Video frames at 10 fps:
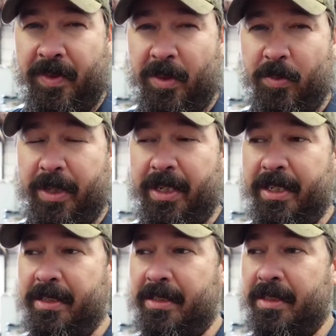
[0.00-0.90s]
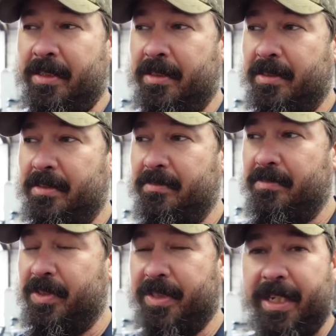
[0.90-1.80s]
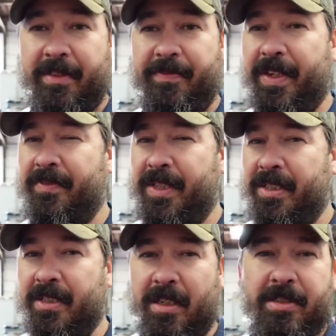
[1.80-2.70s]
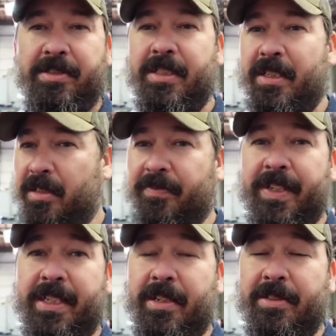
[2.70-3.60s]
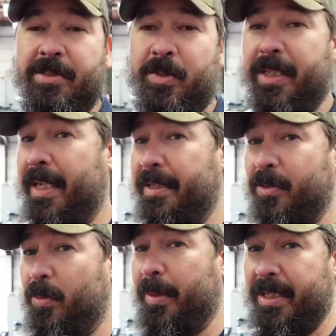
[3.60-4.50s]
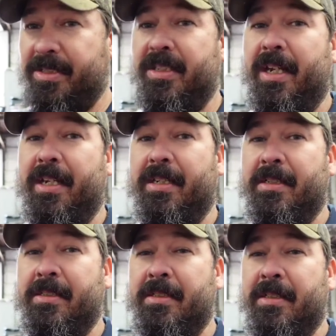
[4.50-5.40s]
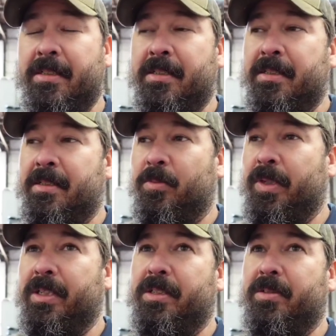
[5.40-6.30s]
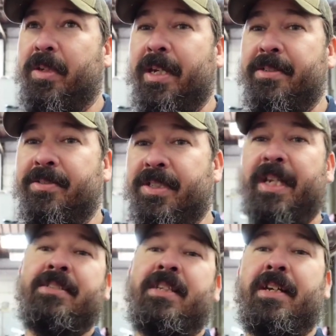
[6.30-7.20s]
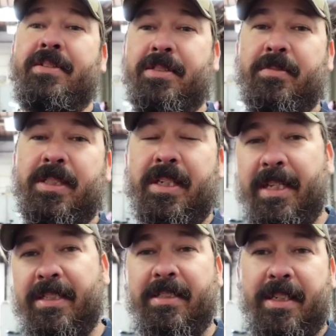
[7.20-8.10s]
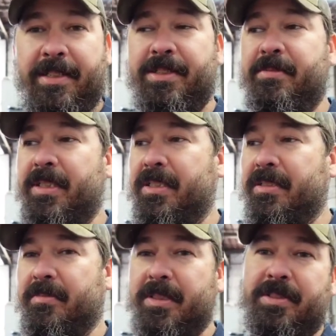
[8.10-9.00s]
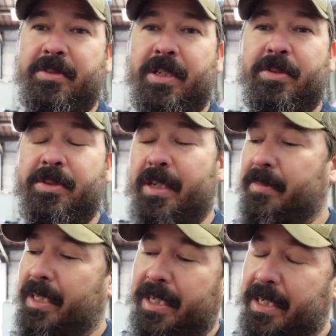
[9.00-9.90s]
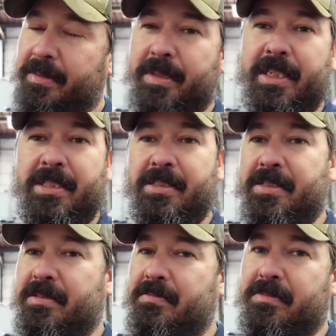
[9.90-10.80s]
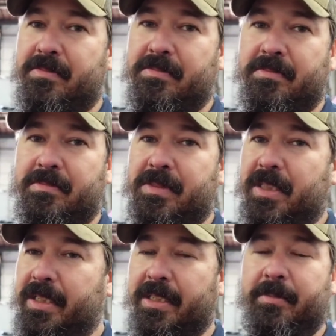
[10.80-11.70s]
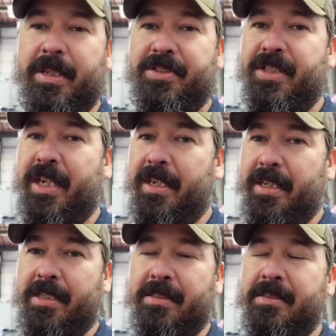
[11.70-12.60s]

when they're taking $50, $100, $150 a week out of your paycheck, when you had your chest out to me yelling, cussing me in the middle of the road, and I'm like, hey man, just clean it up best you can,